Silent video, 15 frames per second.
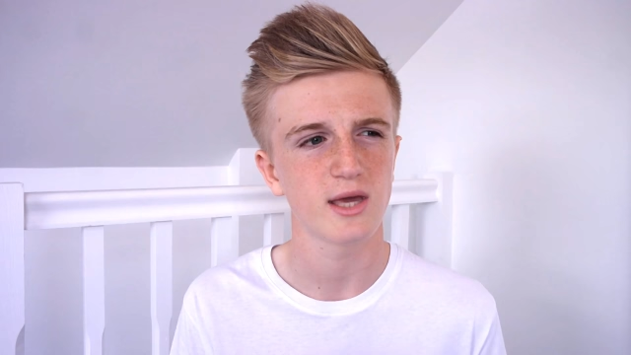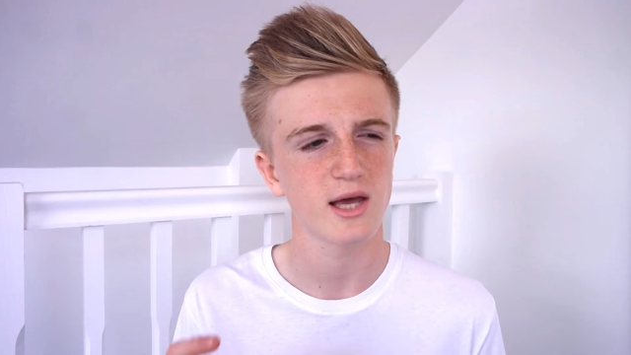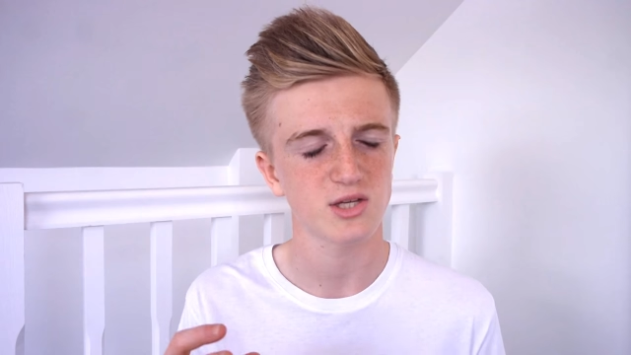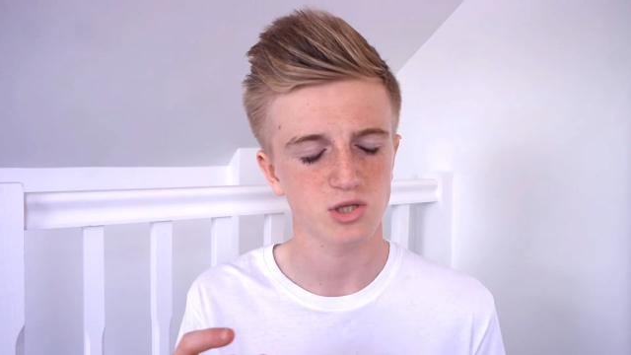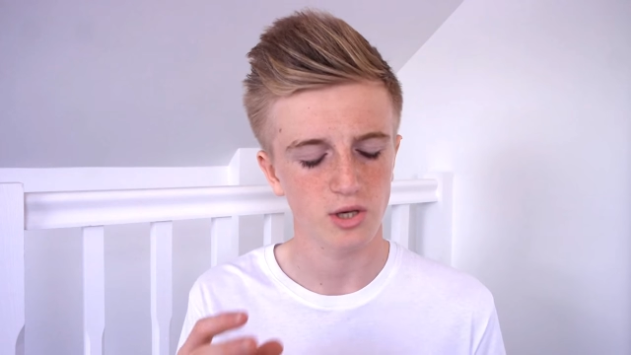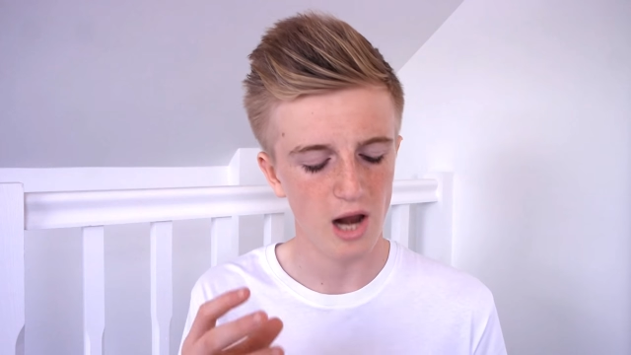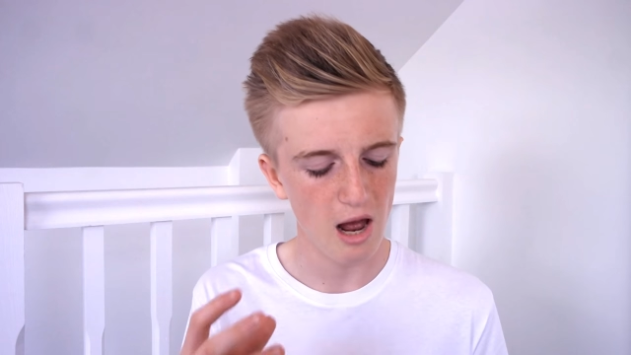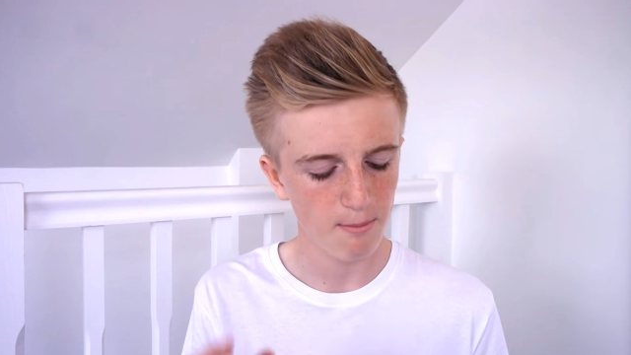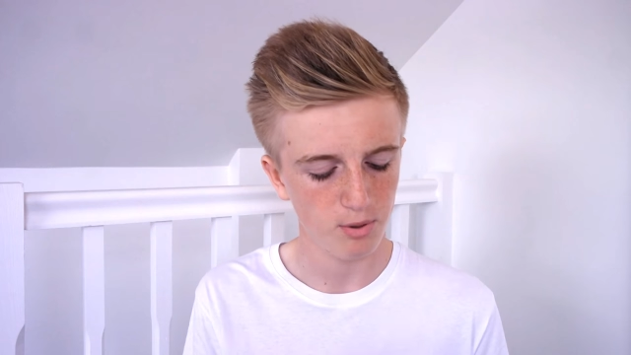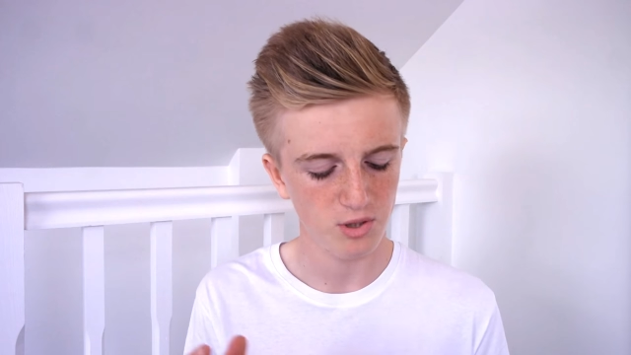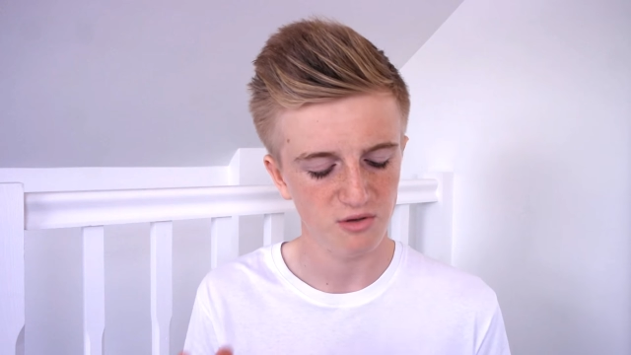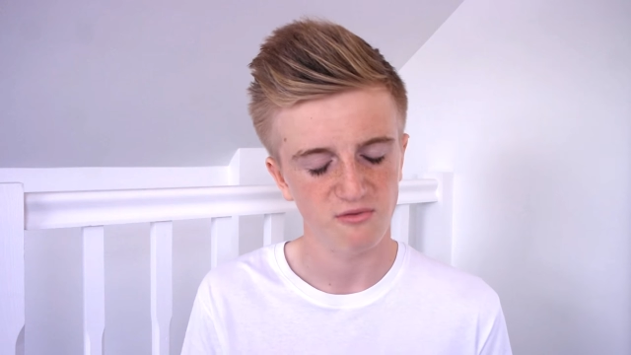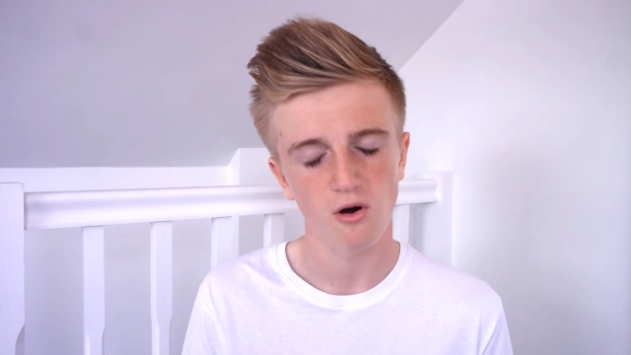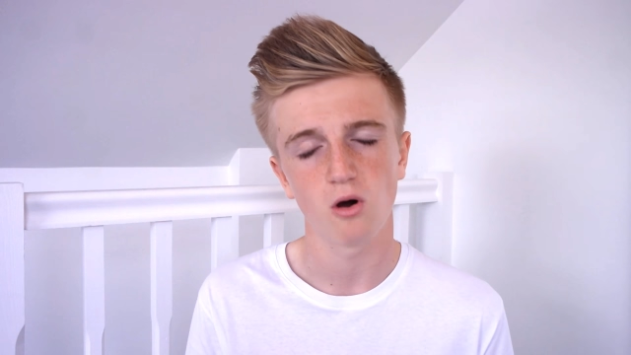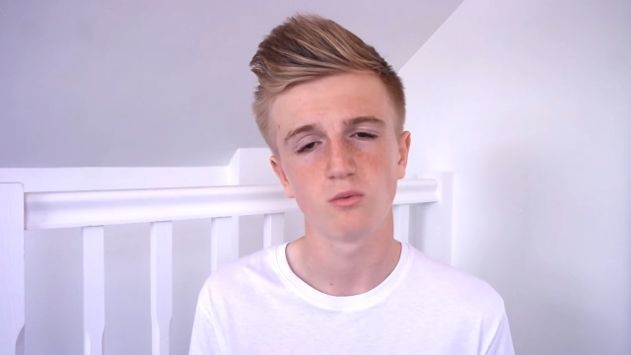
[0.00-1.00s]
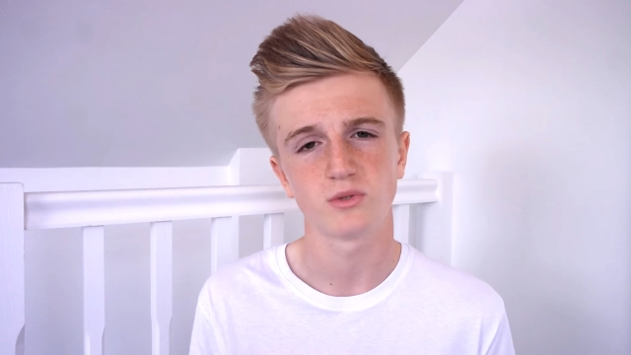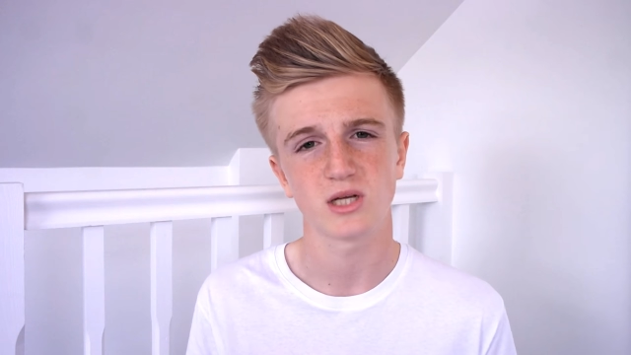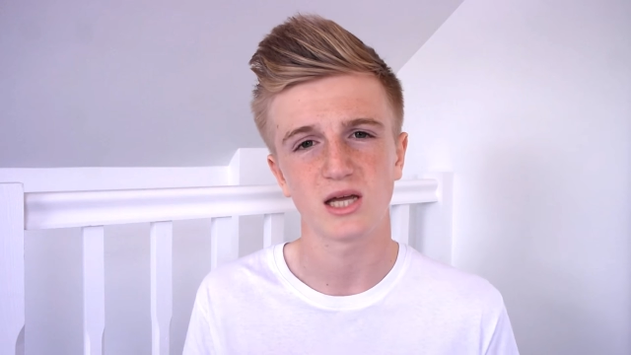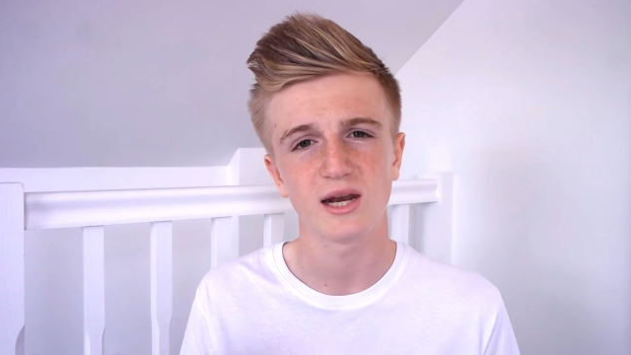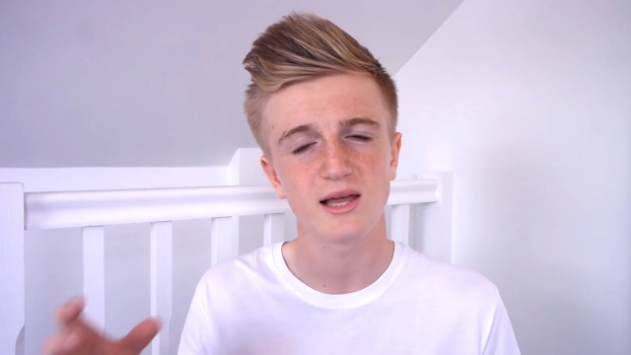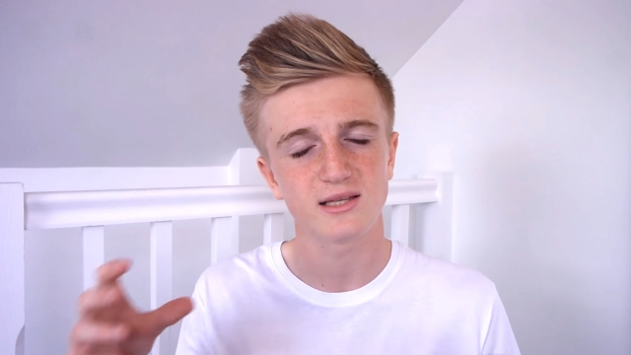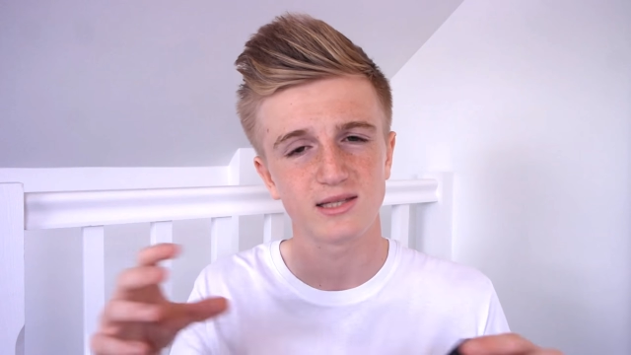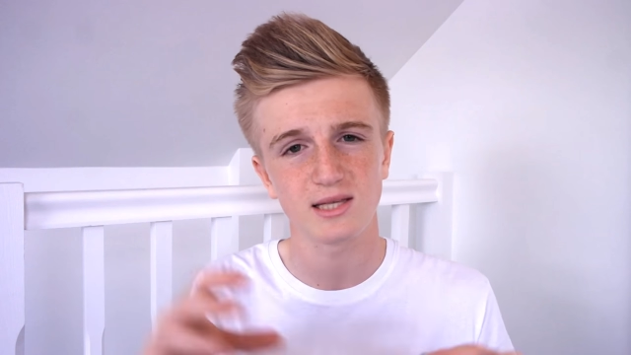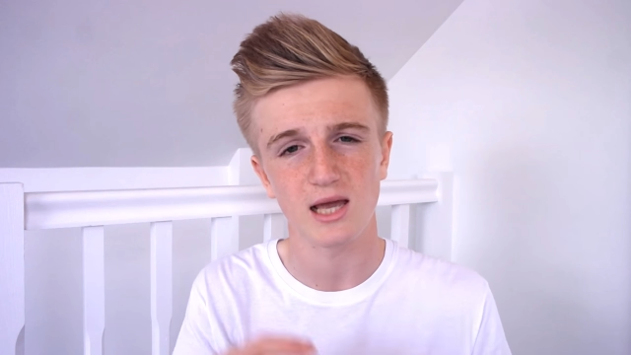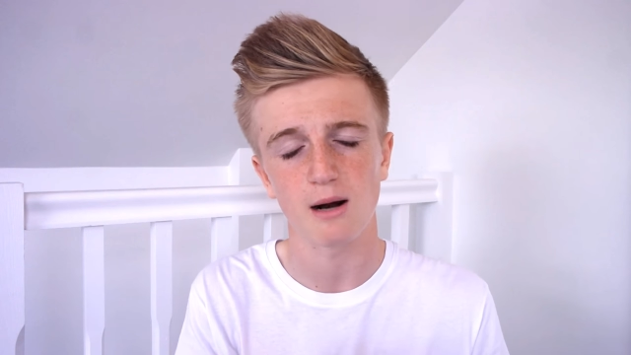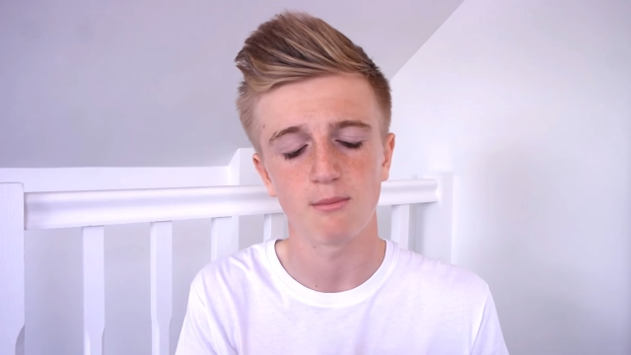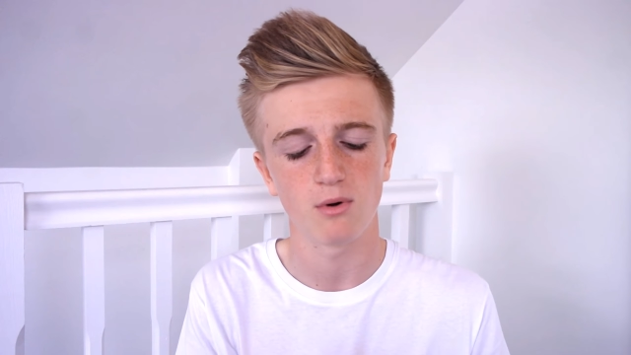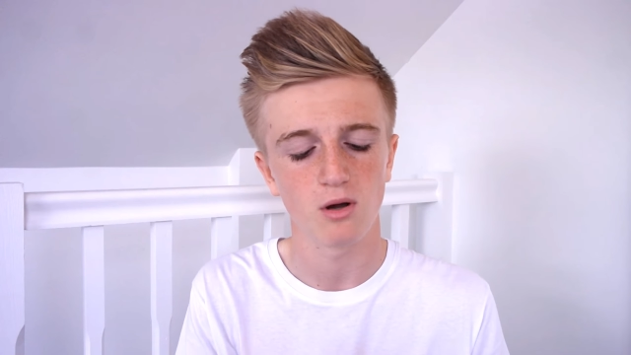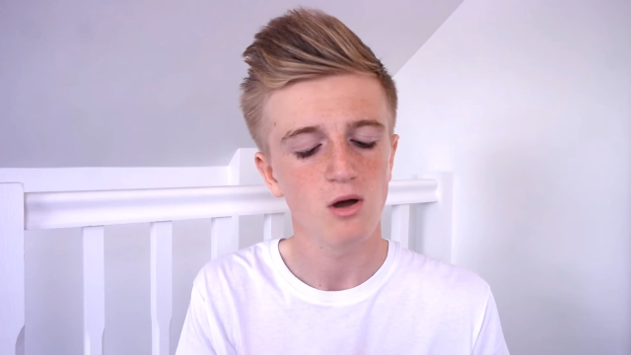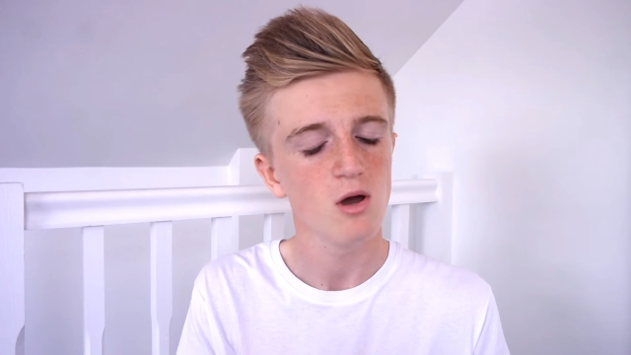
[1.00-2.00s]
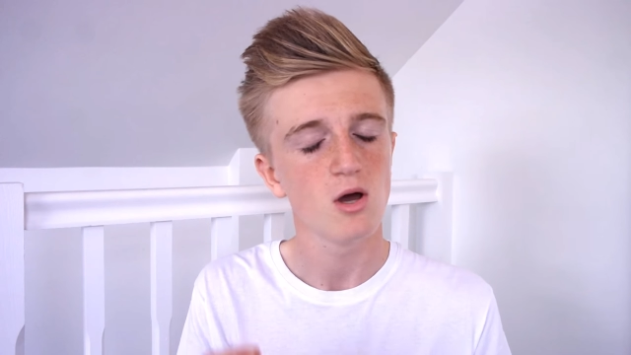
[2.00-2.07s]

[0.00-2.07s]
a certain app on your phone to connect to the camera